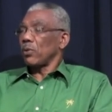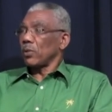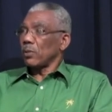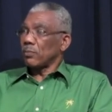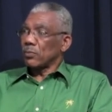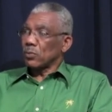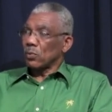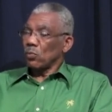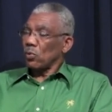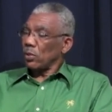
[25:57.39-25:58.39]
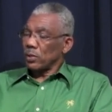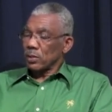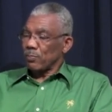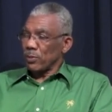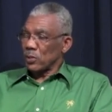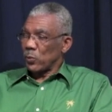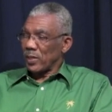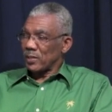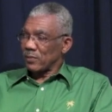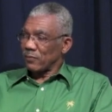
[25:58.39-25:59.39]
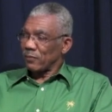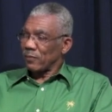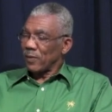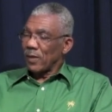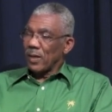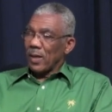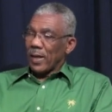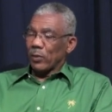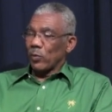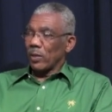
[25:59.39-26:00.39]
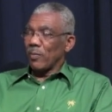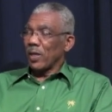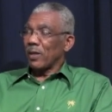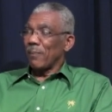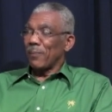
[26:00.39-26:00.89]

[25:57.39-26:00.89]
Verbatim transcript: Burnham's award is persuasive. I don't want to make